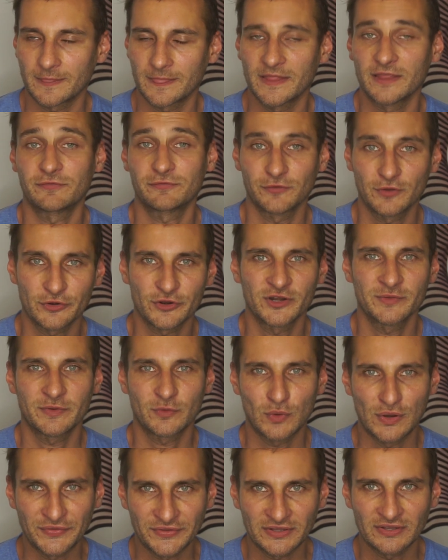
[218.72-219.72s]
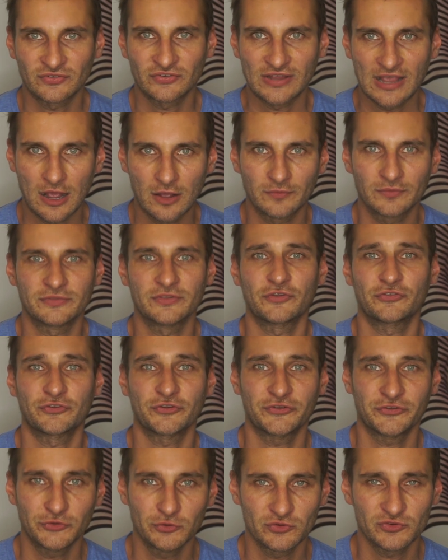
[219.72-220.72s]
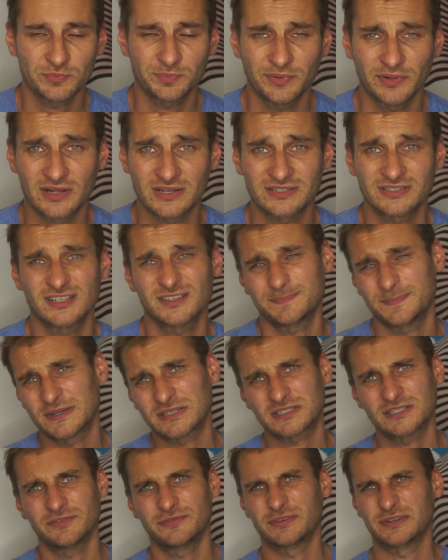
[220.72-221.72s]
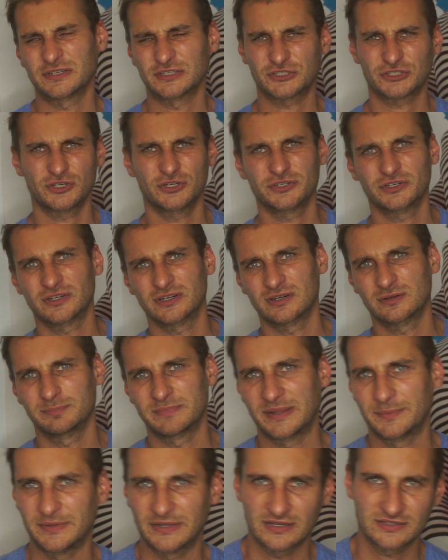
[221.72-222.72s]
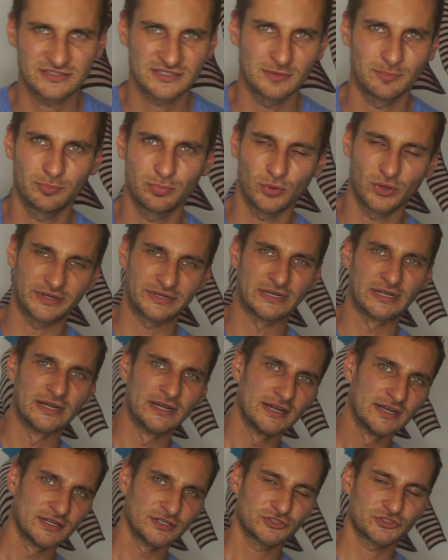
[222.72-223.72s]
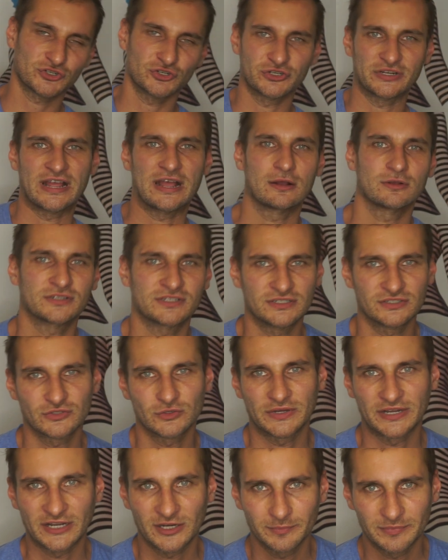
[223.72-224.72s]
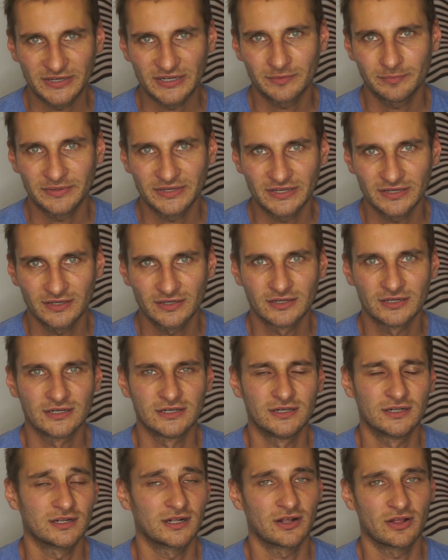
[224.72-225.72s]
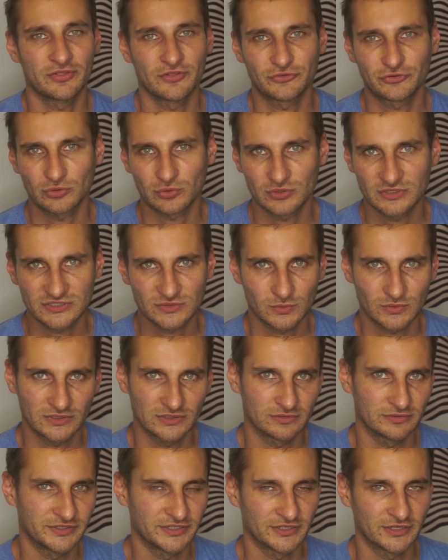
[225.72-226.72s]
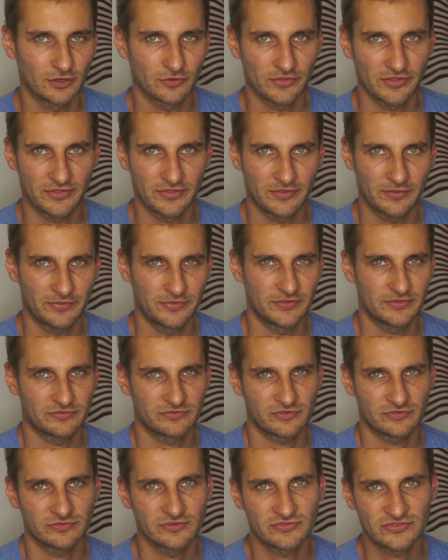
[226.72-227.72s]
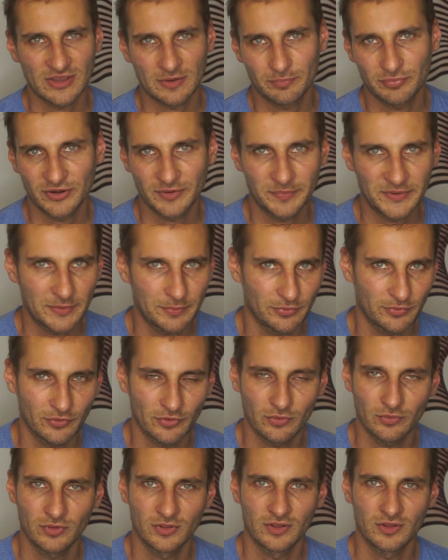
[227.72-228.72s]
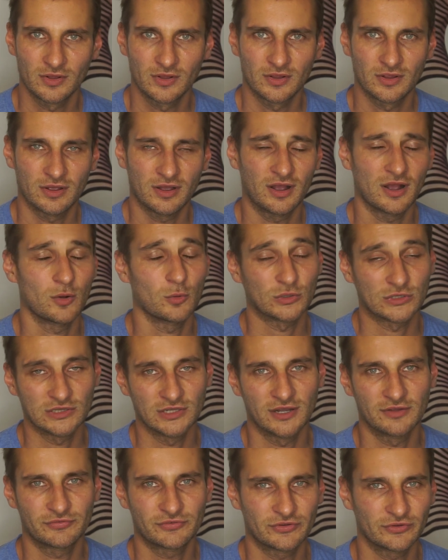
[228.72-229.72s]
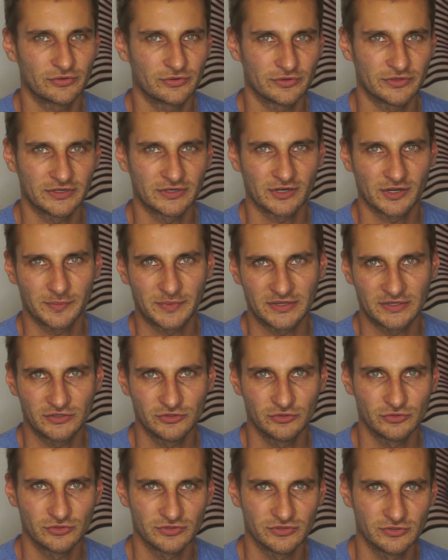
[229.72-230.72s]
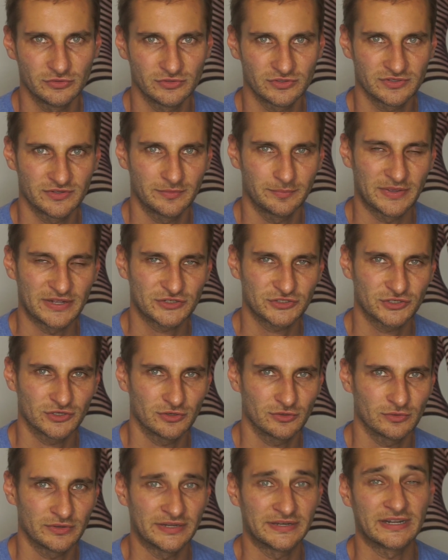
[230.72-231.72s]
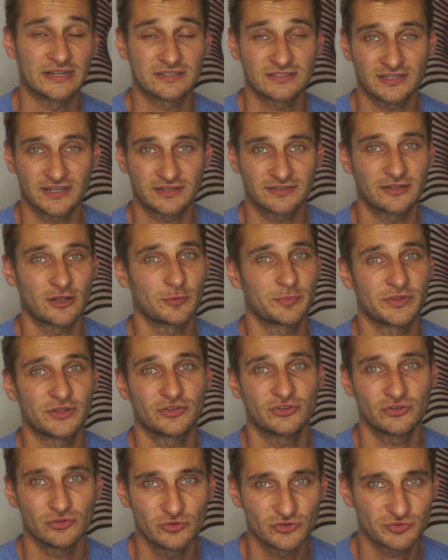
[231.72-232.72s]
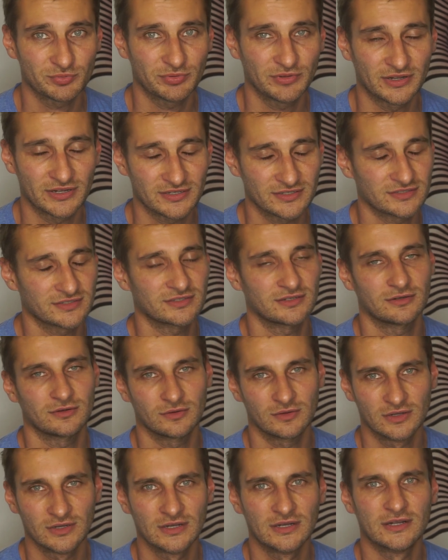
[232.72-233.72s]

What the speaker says: if you're going to be renting this out, this is a huge plus, especially if you're going to turn maybe at some point turn your house into Airbnb. The tourists would, the temporary people would love to, you use the metro, and that would be a huge plus. So